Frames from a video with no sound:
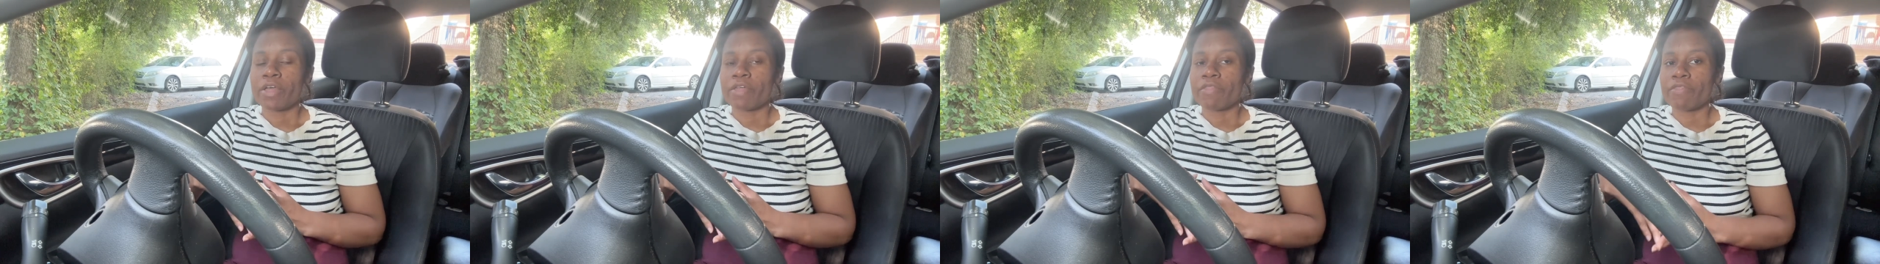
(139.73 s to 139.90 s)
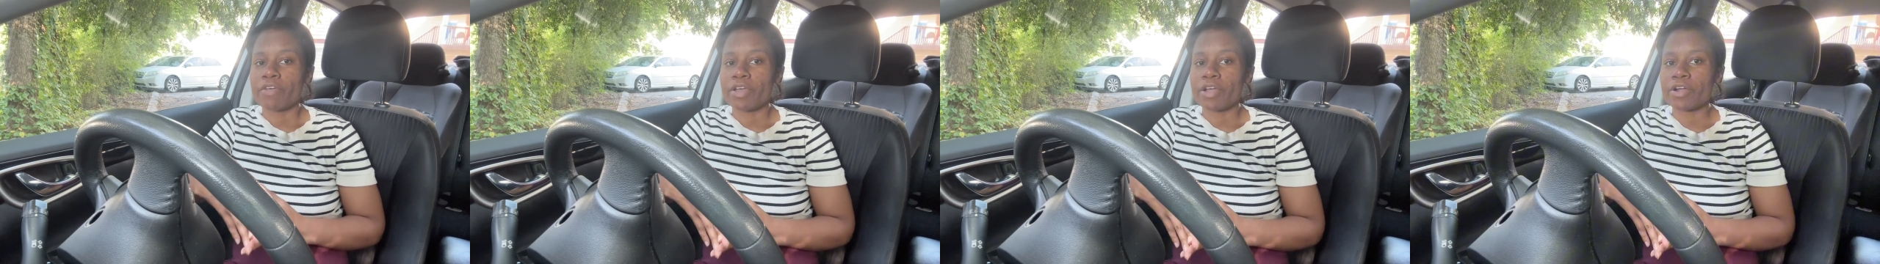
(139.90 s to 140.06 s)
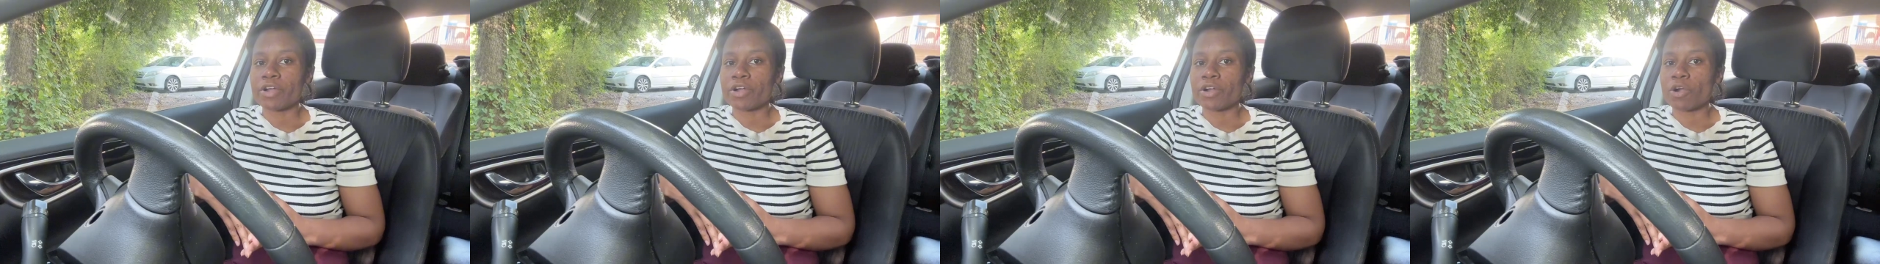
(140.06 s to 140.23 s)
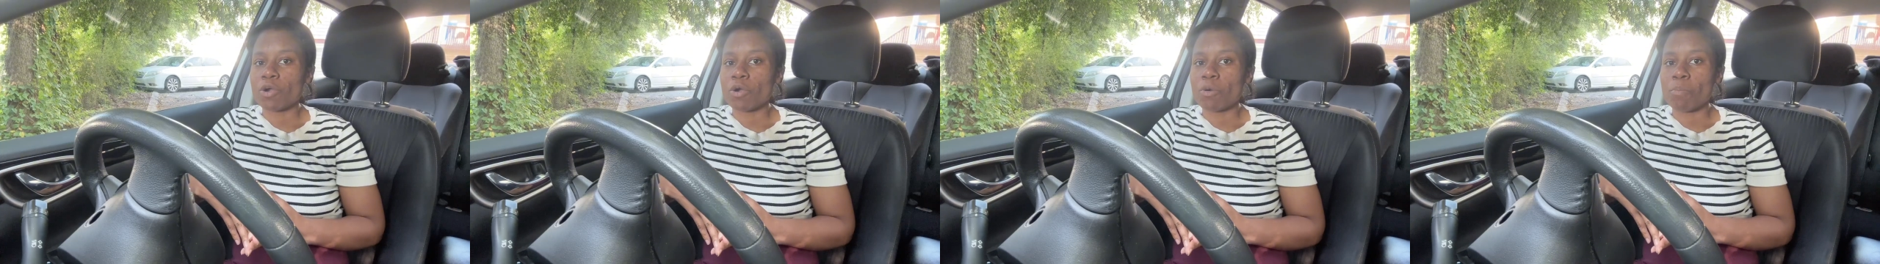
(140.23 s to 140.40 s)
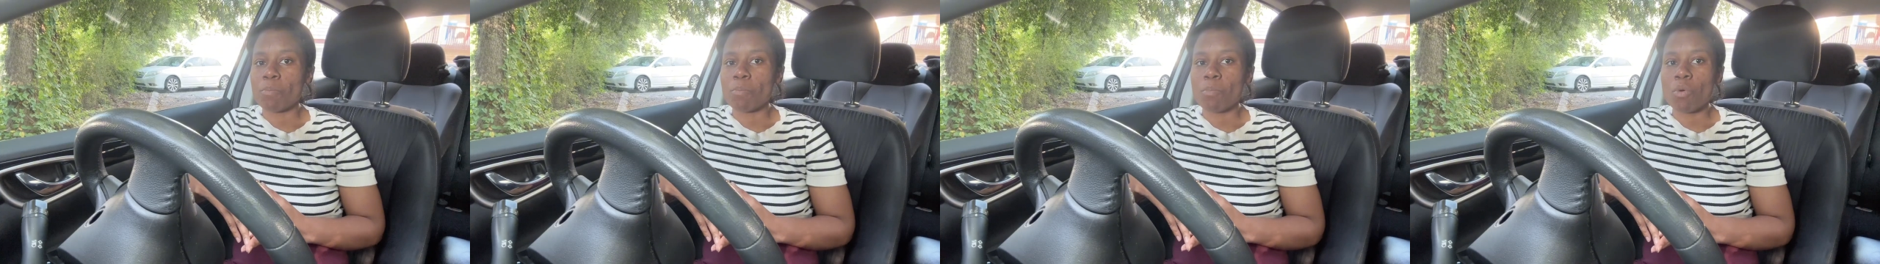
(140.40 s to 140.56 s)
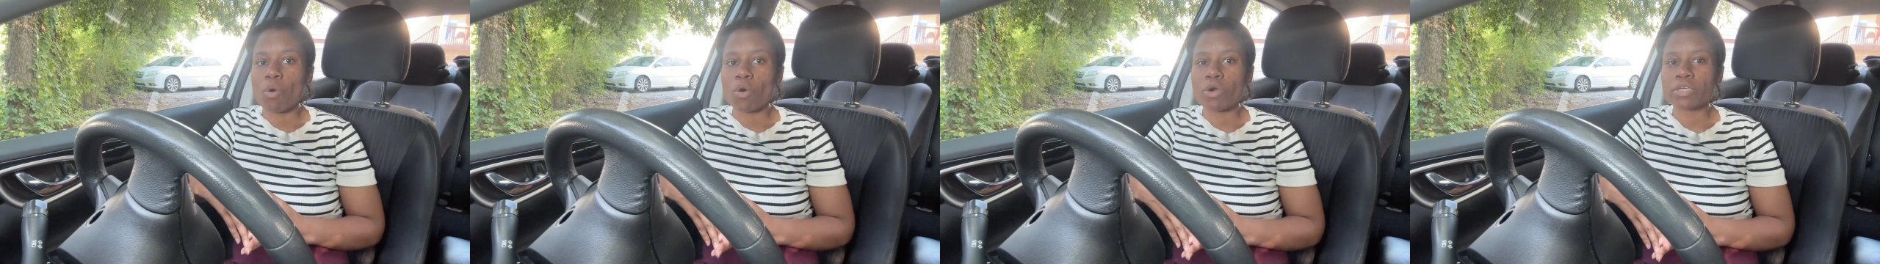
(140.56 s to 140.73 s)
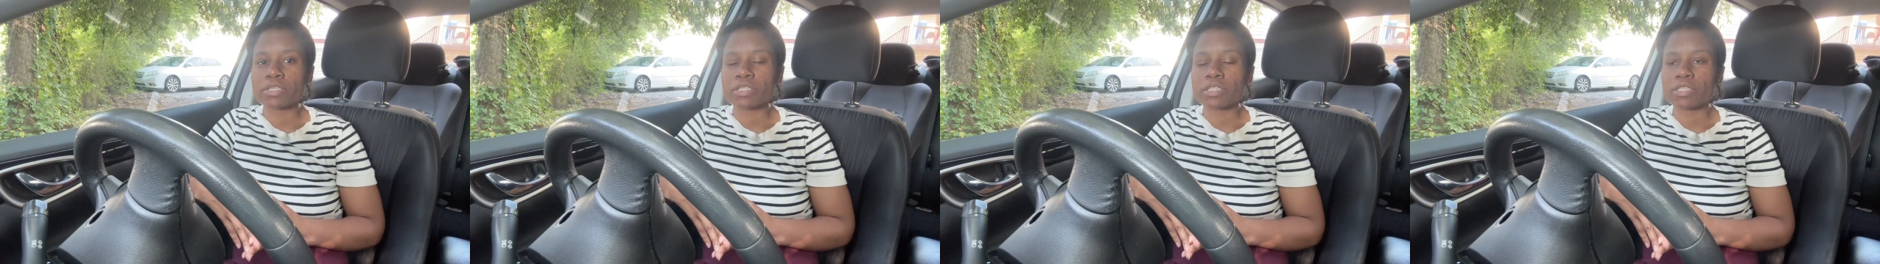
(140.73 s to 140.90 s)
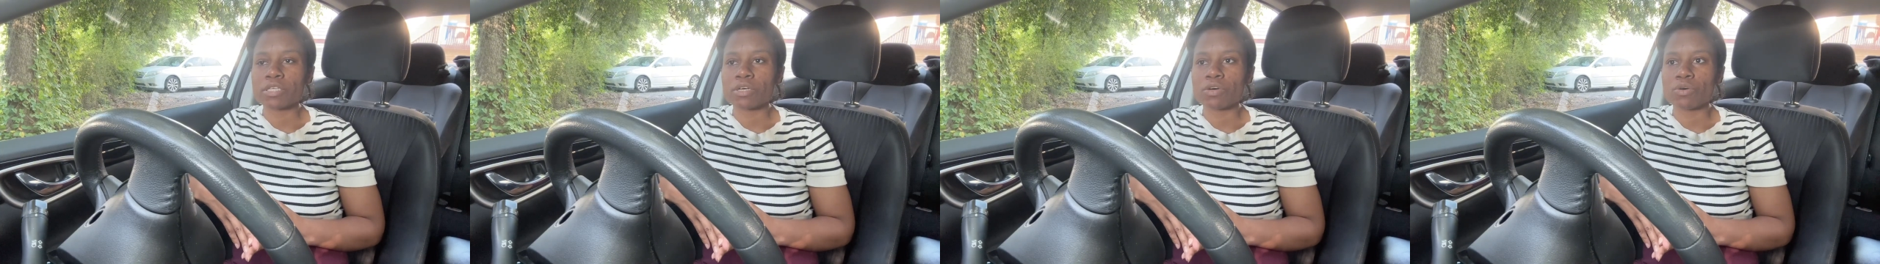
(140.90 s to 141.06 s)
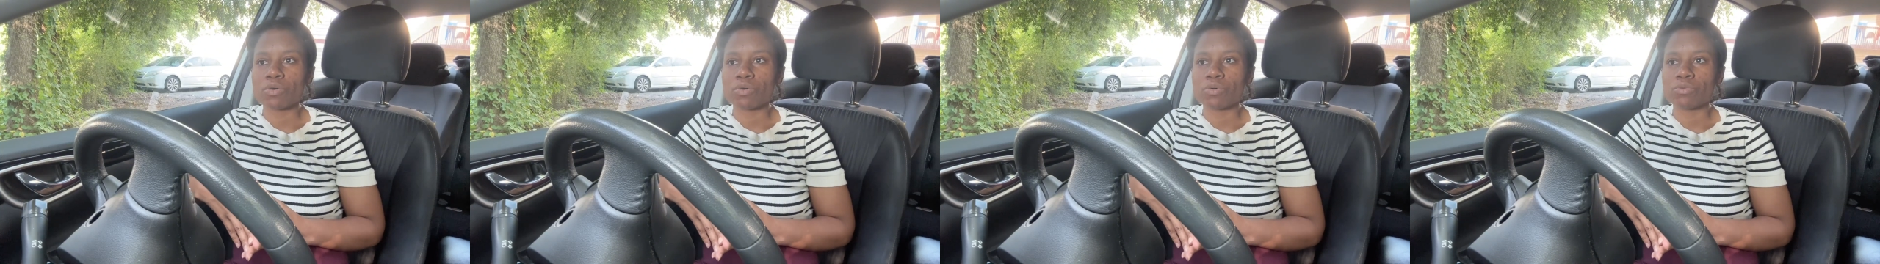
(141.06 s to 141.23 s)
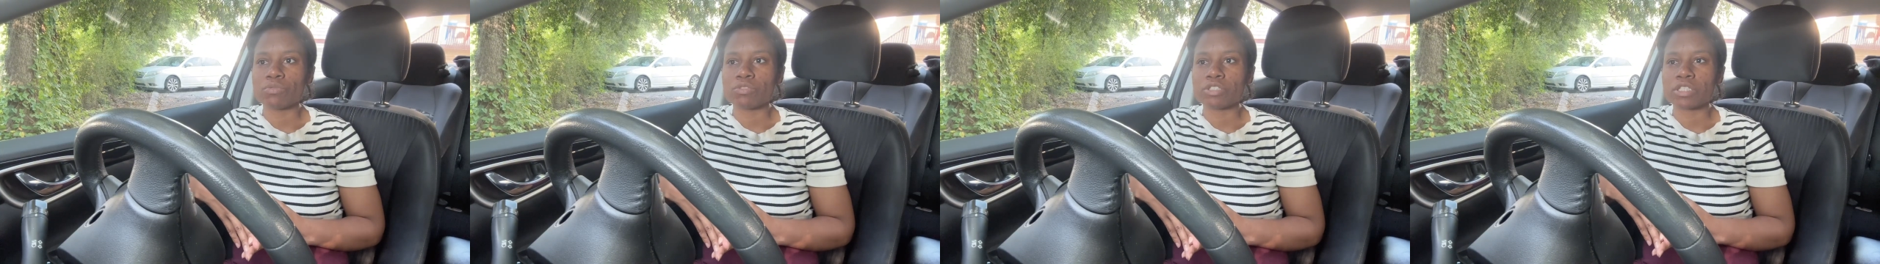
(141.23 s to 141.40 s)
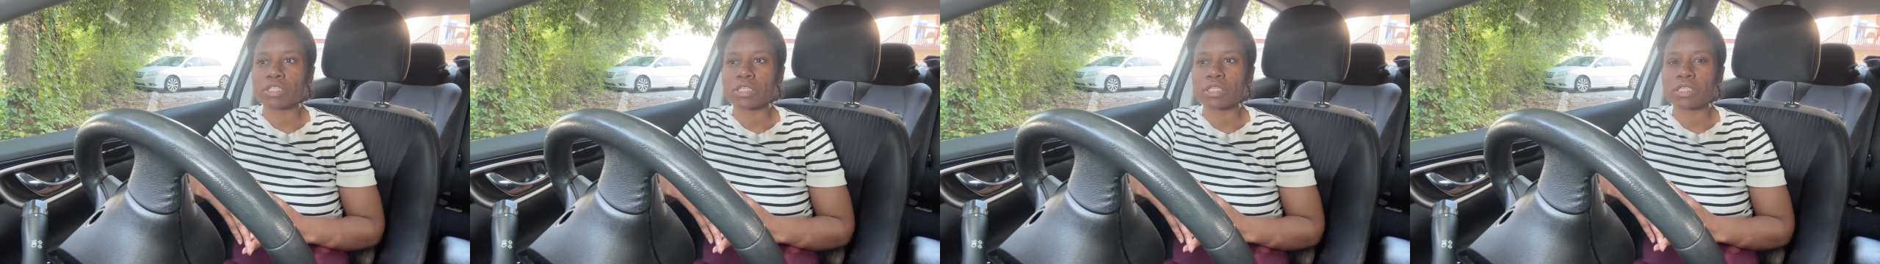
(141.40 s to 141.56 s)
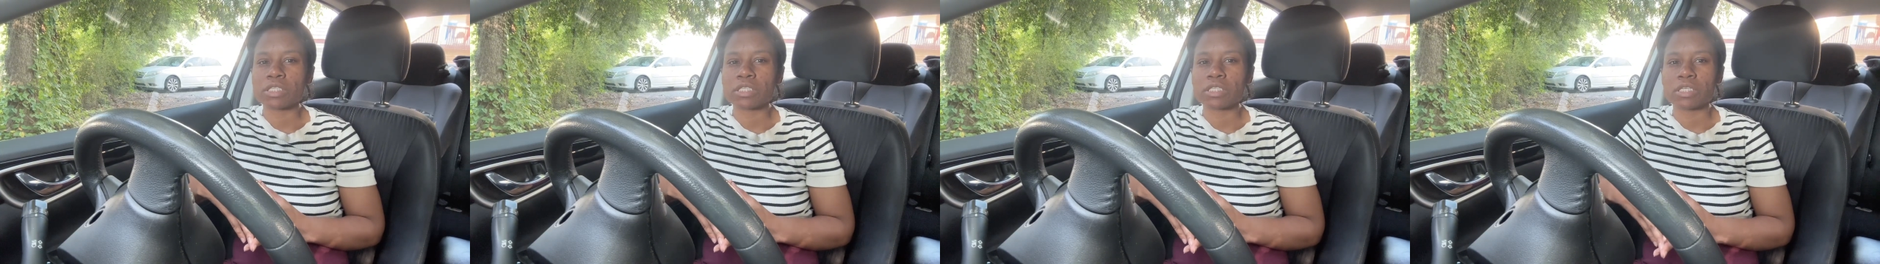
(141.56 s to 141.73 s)
they're more so
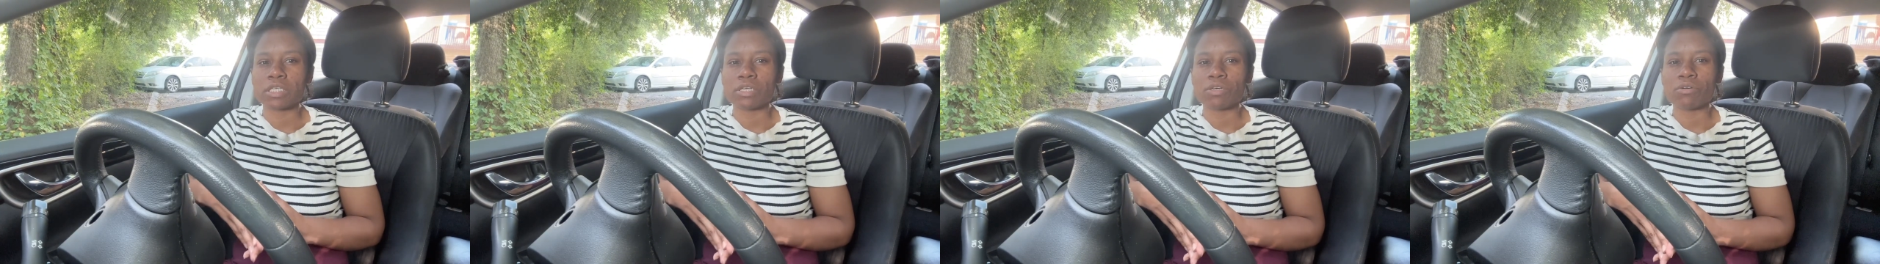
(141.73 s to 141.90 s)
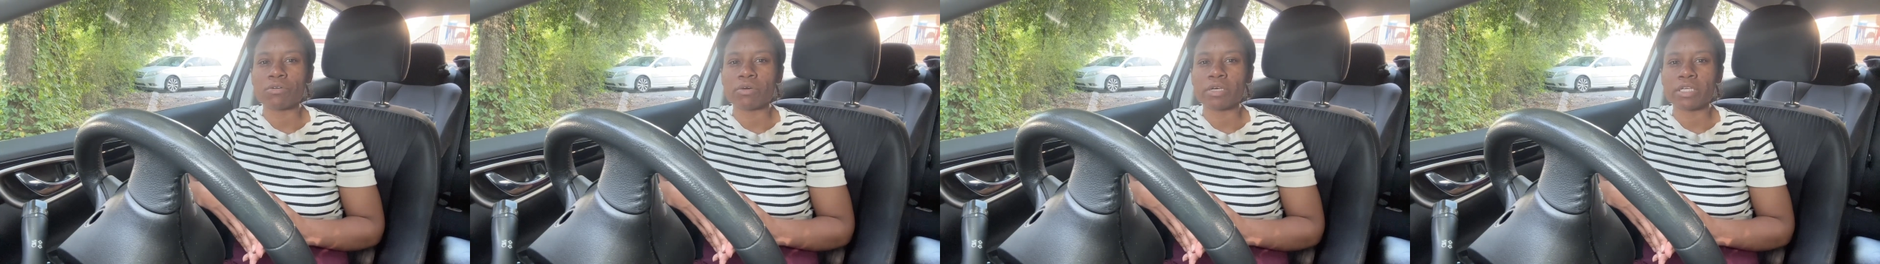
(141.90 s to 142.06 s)
just still